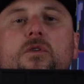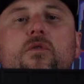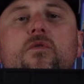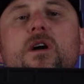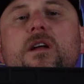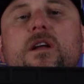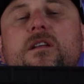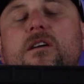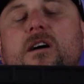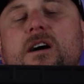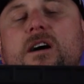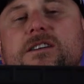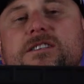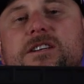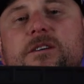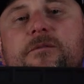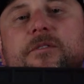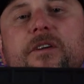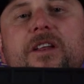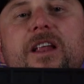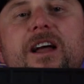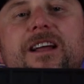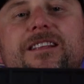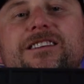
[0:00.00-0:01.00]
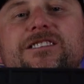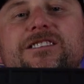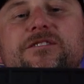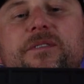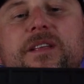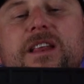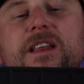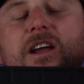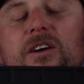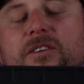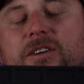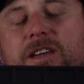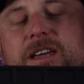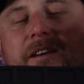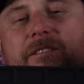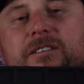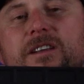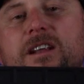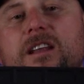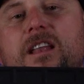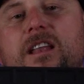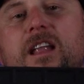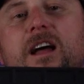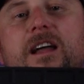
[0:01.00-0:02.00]
Alright guys, if you like this video, give
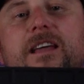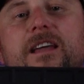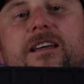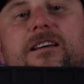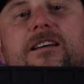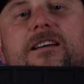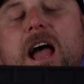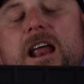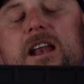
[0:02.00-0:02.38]
it a like,